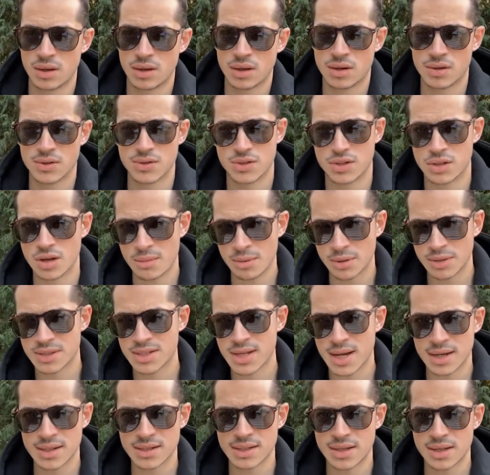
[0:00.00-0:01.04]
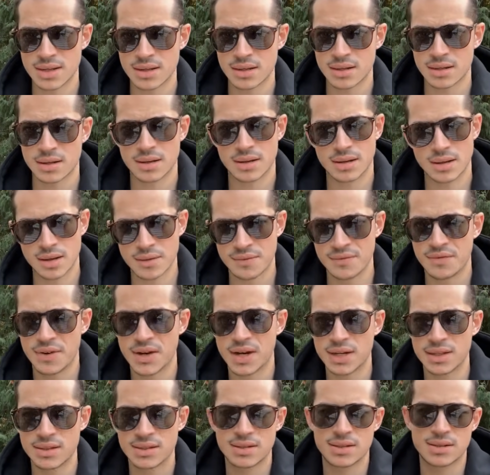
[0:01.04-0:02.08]
Because double texting
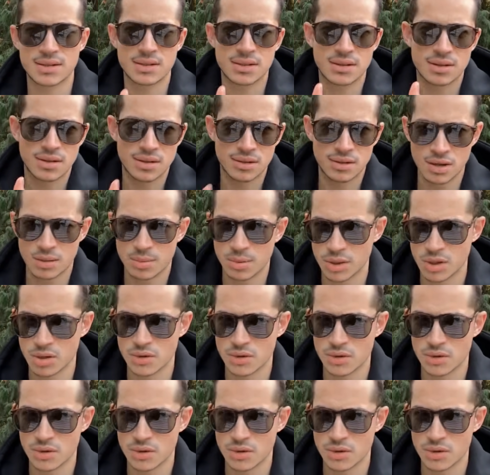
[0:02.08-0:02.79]
invites double